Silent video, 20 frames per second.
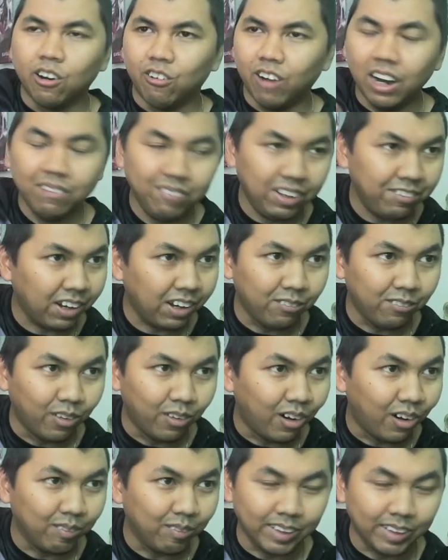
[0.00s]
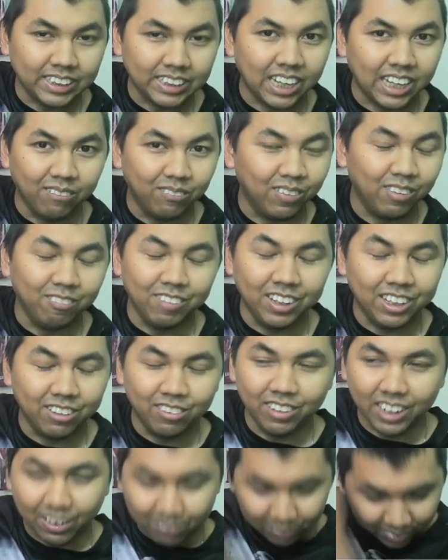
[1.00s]
me if I'm wrong, because I'm not really
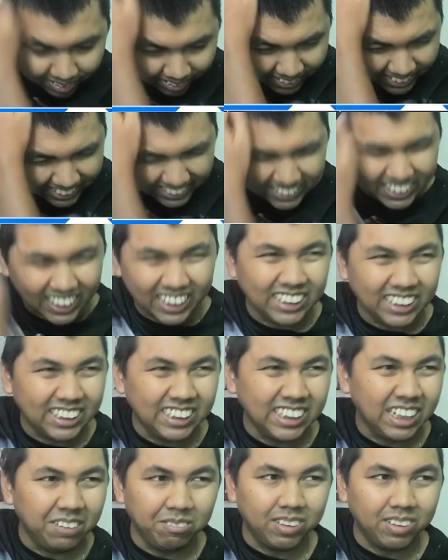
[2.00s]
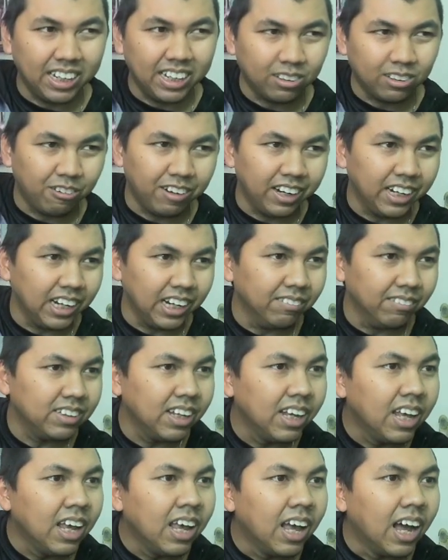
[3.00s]
good at pronouncing Chinese names and Korean
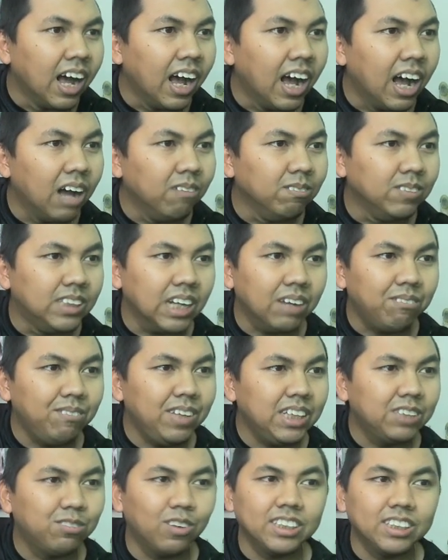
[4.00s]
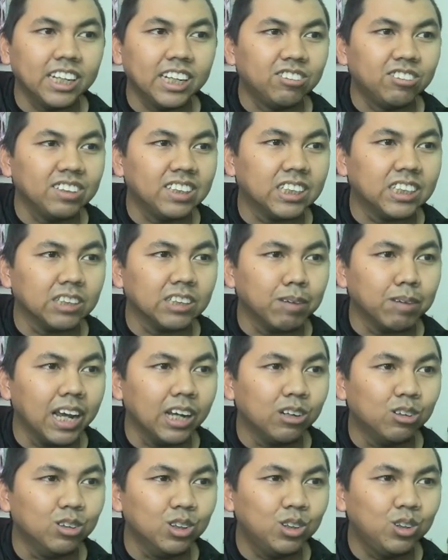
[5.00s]
names. Japanese voice actress is
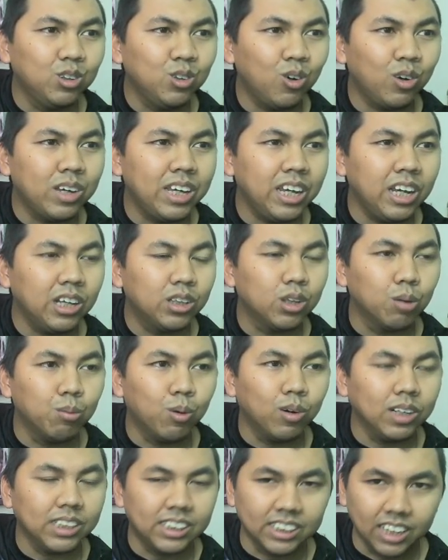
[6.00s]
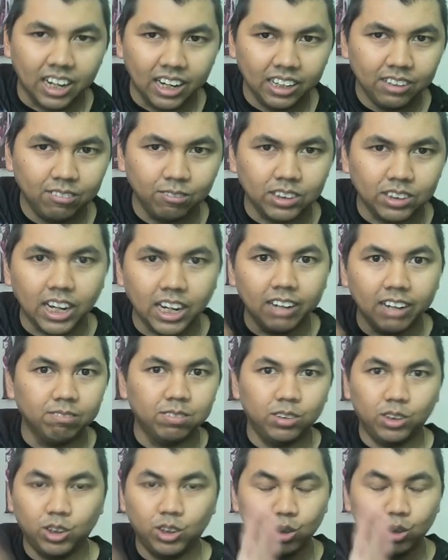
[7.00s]
by Kusunoki Tomori-san, which I've
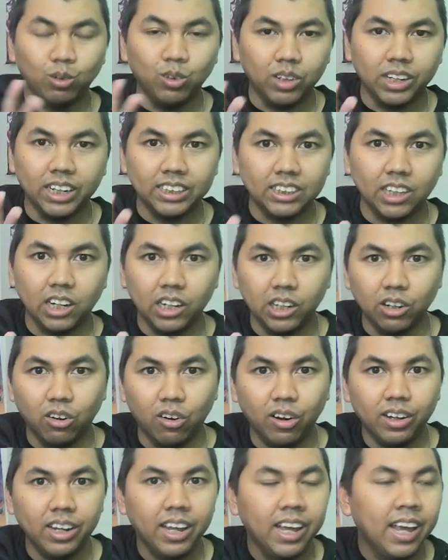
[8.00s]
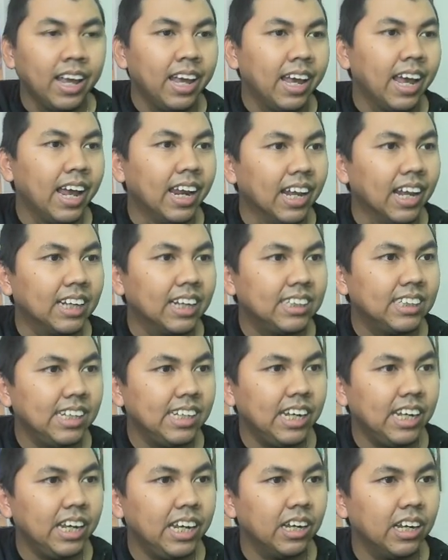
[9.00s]
shown you guys early on. And
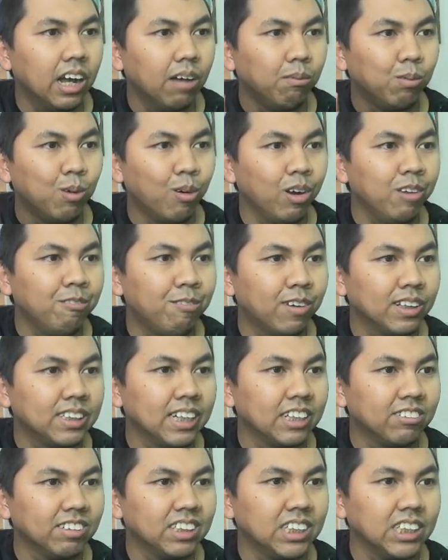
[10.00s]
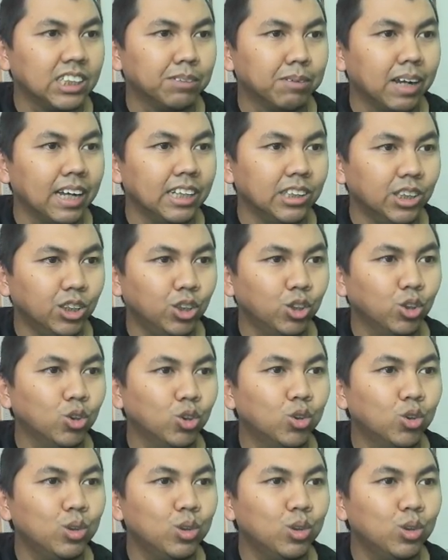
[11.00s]
lastly, Korean voice actress is by Yu